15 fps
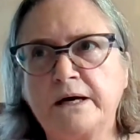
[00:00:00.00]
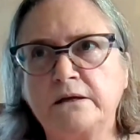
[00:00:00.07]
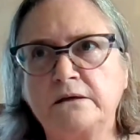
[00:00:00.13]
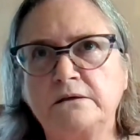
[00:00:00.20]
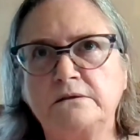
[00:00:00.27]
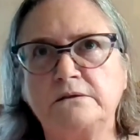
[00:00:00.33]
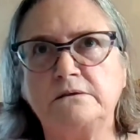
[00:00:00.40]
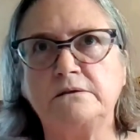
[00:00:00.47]

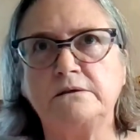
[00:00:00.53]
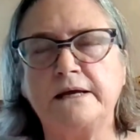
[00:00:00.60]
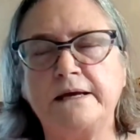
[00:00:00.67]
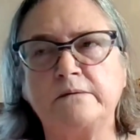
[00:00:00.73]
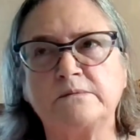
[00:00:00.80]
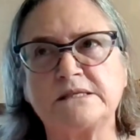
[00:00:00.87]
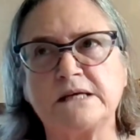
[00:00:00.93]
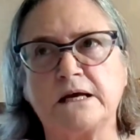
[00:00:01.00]
but
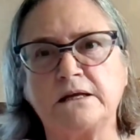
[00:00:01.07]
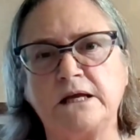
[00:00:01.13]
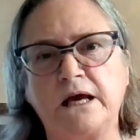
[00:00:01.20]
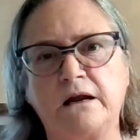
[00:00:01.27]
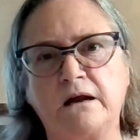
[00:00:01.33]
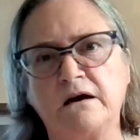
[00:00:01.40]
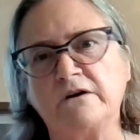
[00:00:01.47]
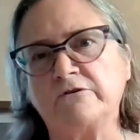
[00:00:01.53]
Amazon
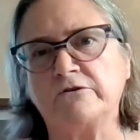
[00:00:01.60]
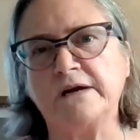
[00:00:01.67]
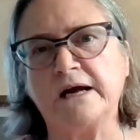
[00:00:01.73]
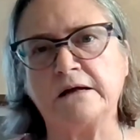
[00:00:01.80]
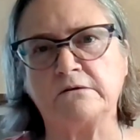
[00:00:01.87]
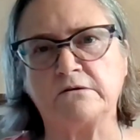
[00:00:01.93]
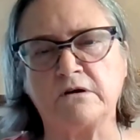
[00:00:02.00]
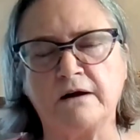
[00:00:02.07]
had
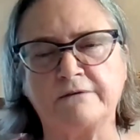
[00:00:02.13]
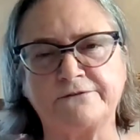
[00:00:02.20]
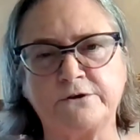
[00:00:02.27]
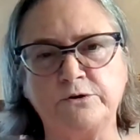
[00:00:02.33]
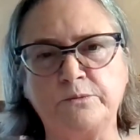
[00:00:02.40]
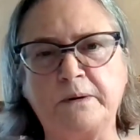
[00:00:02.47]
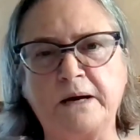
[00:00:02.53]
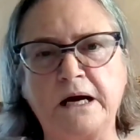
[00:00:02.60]
$100
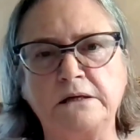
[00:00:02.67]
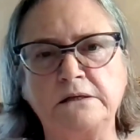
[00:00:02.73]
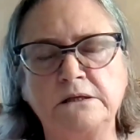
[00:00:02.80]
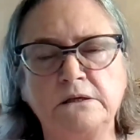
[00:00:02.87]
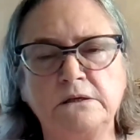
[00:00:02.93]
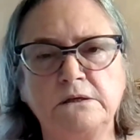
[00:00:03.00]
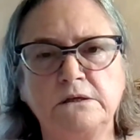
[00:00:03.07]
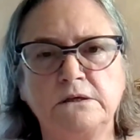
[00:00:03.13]
off
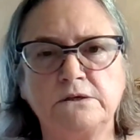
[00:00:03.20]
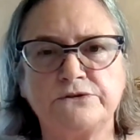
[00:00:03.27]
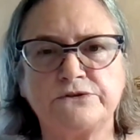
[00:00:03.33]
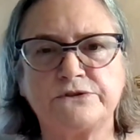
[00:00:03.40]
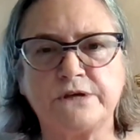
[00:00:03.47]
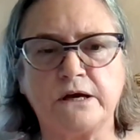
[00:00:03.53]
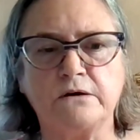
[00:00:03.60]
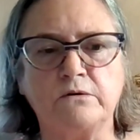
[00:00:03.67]
coupon.
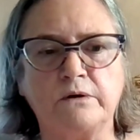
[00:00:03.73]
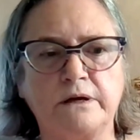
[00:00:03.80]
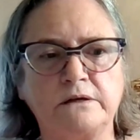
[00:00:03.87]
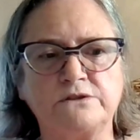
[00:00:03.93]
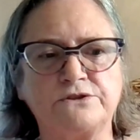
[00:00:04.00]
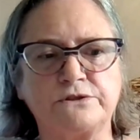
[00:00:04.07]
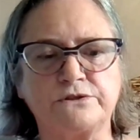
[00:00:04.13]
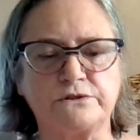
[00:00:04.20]
So,
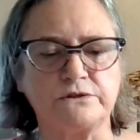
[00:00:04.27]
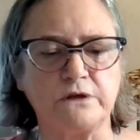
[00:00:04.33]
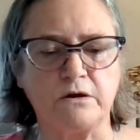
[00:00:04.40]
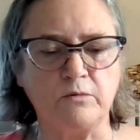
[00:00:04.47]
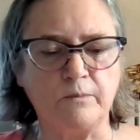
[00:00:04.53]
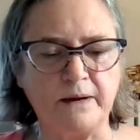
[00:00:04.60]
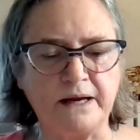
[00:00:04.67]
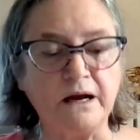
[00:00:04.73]
and it's,
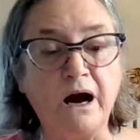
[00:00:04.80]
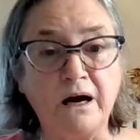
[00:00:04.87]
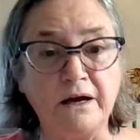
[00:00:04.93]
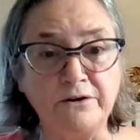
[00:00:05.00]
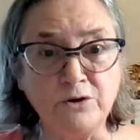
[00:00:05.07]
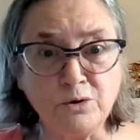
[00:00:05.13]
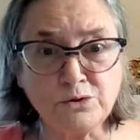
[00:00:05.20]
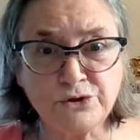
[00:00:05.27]
oh my
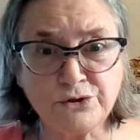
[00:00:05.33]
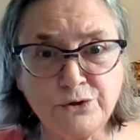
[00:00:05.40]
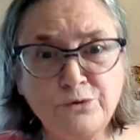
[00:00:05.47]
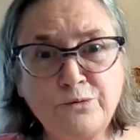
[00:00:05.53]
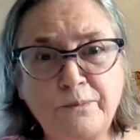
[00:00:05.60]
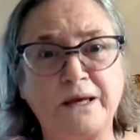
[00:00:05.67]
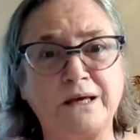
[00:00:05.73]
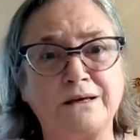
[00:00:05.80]
God, no
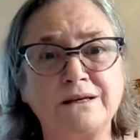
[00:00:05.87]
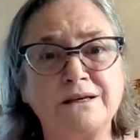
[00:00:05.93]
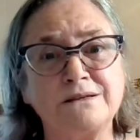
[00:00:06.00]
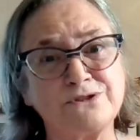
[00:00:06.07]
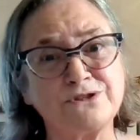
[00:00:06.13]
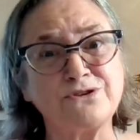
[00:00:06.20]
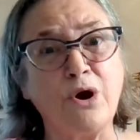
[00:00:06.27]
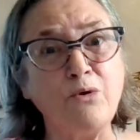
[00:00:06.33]
scooping.
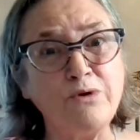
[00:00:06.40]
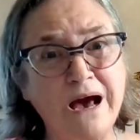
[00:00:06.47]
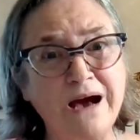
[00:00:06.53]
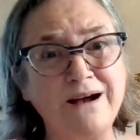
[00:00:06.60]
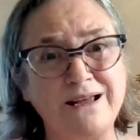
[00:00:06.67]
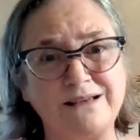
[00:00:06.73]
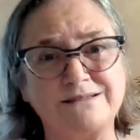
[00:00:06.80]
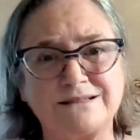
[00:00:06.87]
It's so
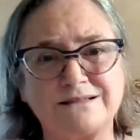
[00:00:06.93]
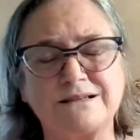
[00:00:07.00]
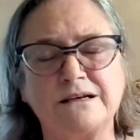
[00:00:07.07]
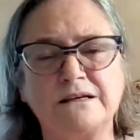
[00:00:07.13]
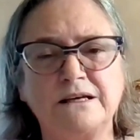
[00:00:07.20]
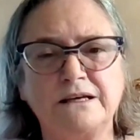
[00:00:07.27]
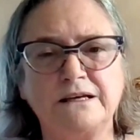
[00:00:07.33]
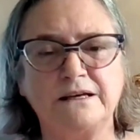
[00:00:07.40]

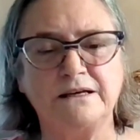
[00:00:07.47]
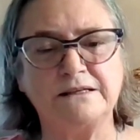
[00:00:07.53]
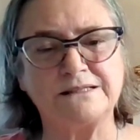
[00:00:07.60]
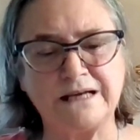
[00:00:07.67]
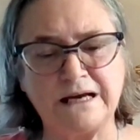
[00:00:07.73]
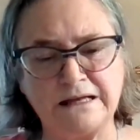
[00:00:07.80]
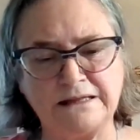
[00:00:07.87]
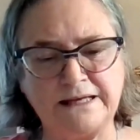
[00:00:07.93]
nice.
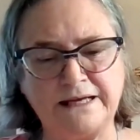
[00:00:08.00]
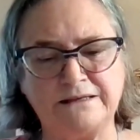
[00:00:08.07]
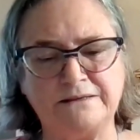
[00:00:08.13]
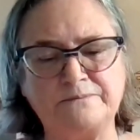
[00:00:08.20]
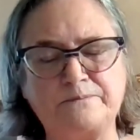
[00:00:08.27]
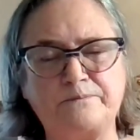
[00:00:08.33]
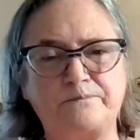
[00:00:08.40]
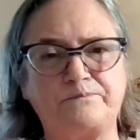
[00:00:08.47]
It's got like
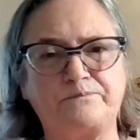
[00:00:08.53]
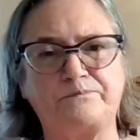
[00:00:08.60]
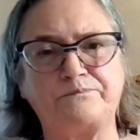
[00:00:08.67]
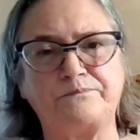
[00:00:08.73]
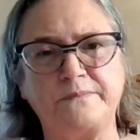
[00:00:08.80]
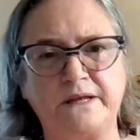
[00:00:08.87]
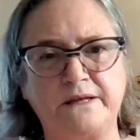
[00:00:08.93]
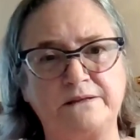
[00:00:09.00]
a
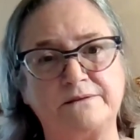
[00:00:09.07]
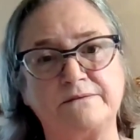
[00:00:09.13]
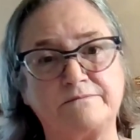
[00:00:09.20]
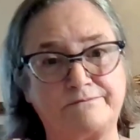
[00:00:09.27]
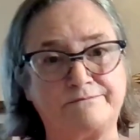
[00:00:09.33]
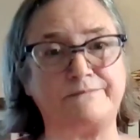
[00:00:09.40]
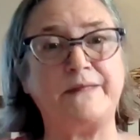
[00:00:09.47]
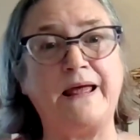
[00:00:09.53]

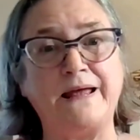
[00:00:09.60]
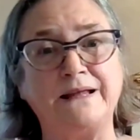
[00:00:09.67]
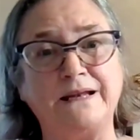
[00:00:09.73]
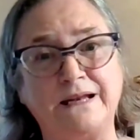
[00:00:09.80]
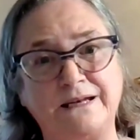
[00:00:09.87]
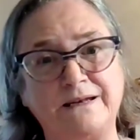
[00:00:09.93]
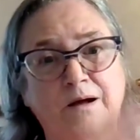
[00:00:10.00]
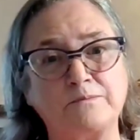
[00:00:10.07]

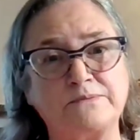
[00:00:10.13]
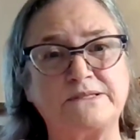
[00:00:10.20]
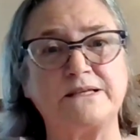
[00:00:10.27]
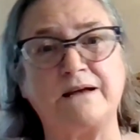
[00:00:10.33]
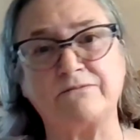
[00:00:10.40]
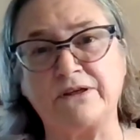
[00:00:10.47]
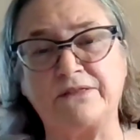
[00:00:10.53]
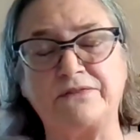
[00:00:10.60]
thing and it
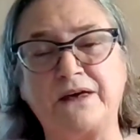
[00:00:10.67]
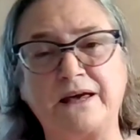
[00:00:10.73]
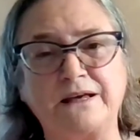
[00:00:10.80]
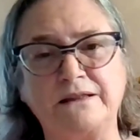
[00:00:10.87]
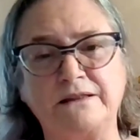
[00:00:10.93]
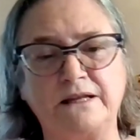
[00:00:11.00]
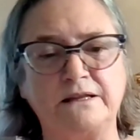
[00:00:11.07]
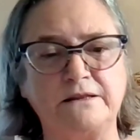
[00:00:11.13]
dumps
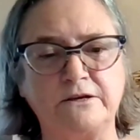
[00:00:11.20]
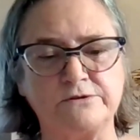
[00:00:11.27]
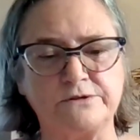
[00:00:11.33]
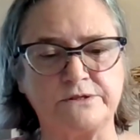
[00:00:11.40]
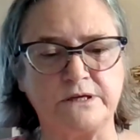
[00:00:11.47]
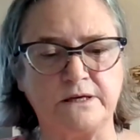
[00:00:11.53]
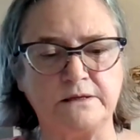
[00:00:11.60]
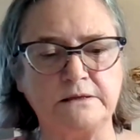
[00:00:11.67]
everything. And then
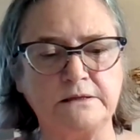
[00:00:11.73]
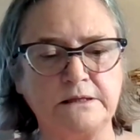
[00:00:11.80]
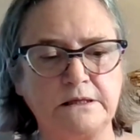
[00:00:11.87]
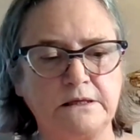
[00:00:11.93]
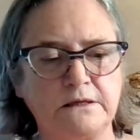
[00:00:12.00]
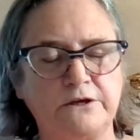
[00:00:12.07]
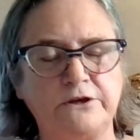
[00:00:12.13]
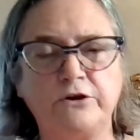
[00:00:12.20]
there's
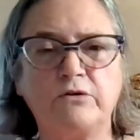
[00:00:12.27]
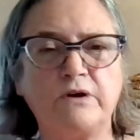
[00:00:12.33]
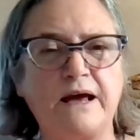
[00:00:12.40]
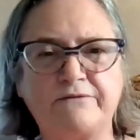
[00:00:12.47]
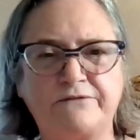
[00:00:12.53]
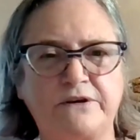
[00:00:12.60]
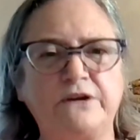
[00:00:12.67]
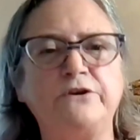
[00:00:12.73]
you
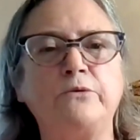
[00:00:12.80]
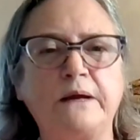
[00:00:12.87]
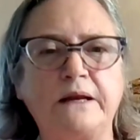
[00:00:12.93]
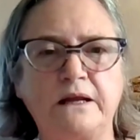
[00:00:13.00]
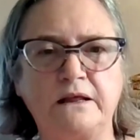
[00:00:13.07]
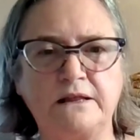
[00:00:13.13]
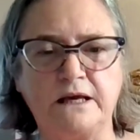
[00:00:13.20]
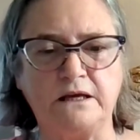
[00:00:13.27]
don't have to do
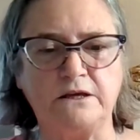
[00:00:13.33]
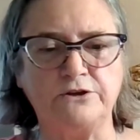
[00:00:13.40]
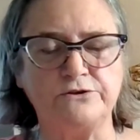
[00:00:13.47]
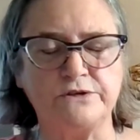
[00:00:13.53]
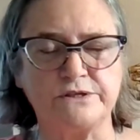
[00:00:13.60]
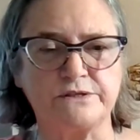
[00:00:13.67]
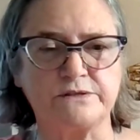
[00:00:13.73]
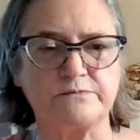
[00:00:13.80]
anything.
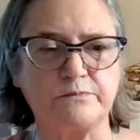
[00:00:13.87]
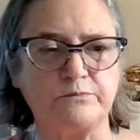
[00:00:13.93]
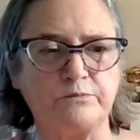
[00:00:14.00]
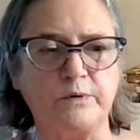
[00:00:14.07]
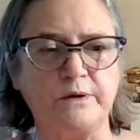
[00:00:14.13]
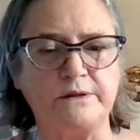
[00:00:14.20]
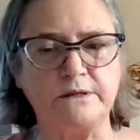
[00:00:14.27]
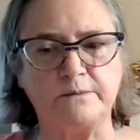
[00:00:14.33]
You just,
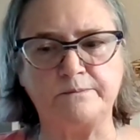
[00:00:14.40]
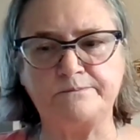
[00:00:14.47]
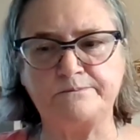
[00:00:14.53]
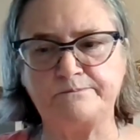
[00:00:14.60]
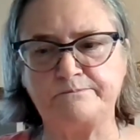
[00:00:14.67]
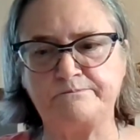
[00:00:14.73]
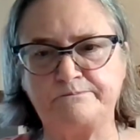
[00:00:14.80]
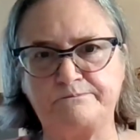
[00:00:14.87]
when the